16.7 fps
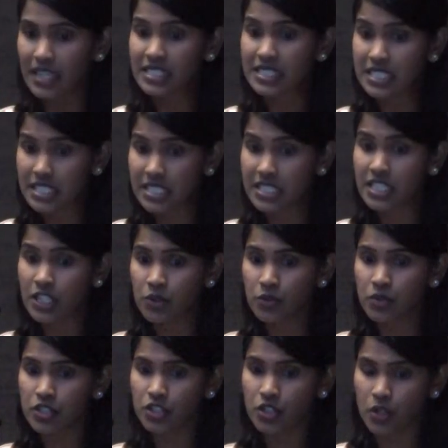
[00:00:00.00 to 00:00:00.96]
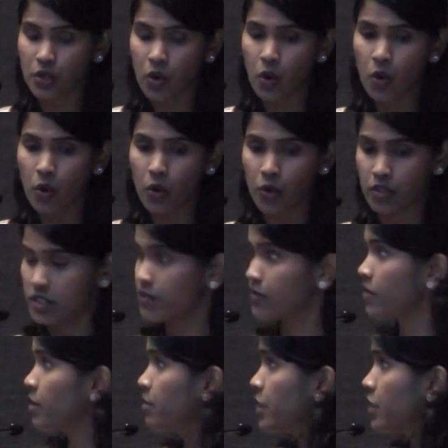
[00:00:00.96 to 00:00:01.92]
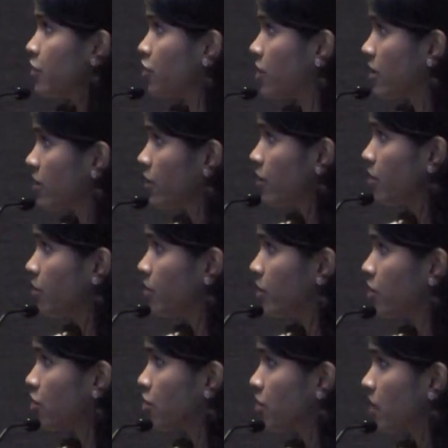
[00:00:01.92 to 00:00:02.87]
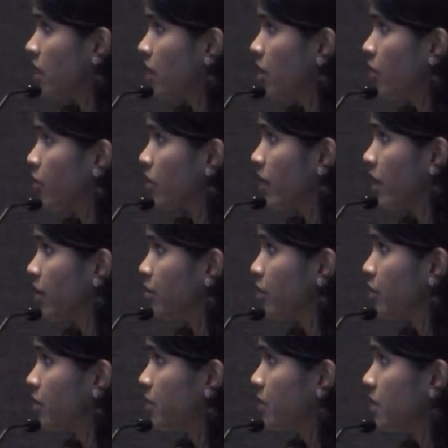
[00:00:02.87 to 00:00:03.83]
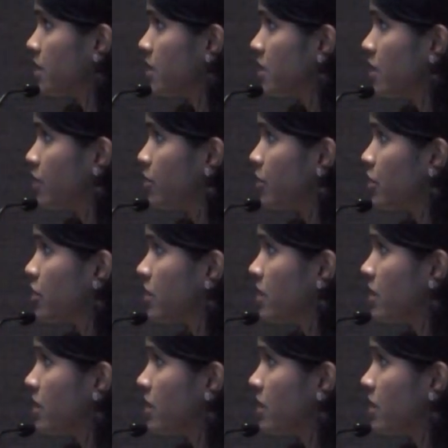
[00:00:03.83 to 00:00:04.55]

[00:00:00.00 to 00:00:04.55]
distinguish the cohorts from each other, which were able to distinguish